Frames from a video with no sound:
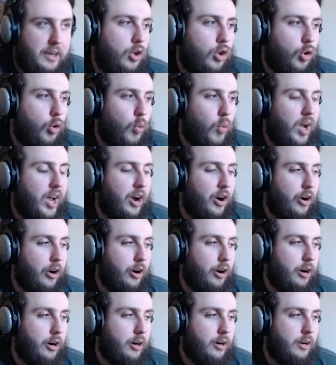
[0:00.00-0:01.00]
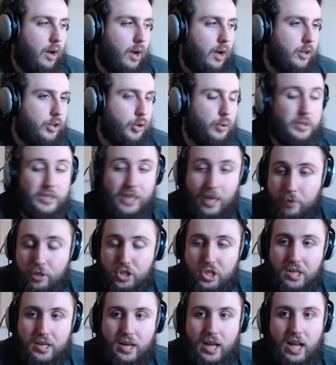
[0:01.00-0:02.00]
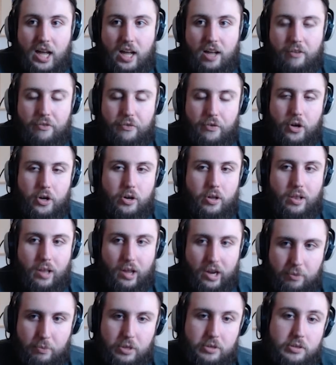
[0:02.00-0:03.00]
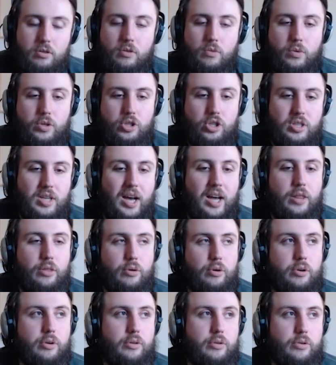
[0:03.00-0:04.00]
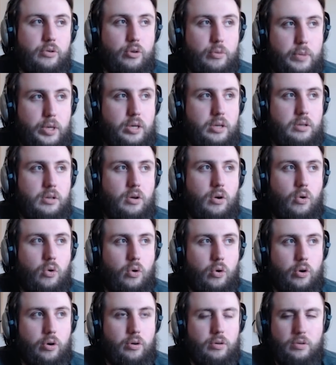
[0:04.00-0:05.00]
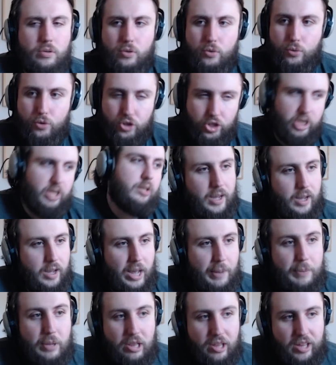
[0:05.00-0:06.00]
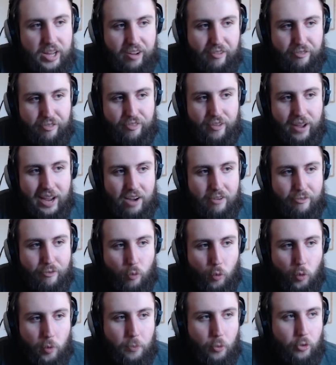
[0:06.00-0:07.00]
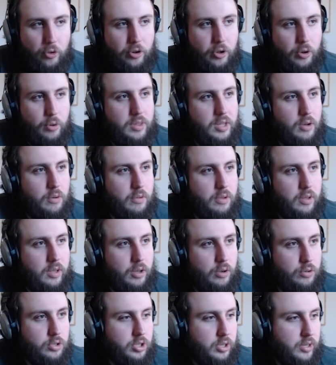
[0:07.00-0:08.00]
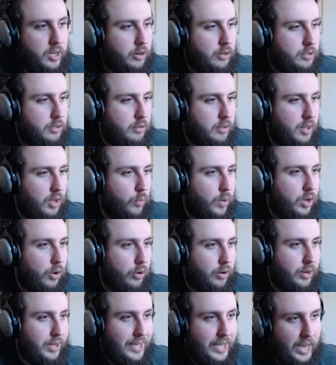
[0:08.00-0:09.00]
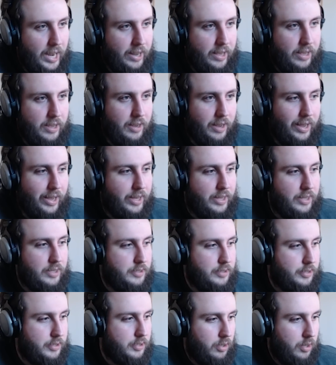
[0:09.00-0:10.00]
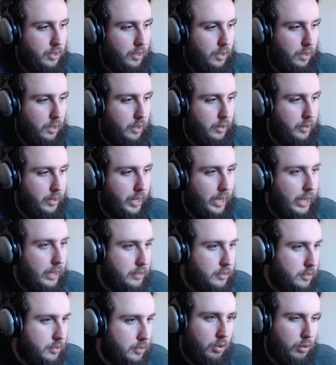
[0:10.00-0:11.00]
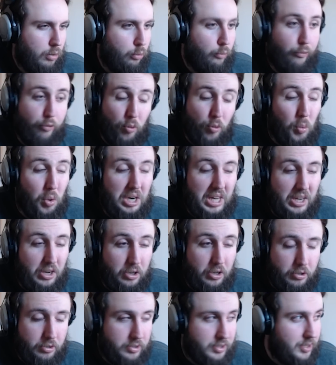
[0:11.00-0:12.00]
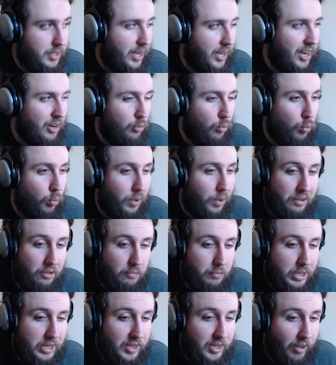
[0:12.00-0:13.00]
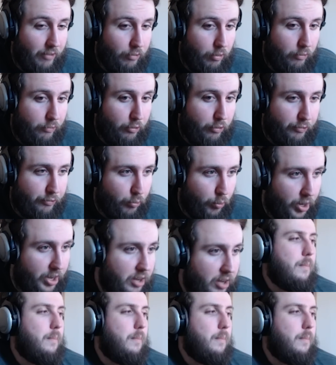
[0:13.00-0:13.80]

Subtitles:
where your damage can have an alignment, which is either Pneuma or Uja. I believe in 4.0, the only Uja character that we are getting is Lynette, who from what I understand will be given for free.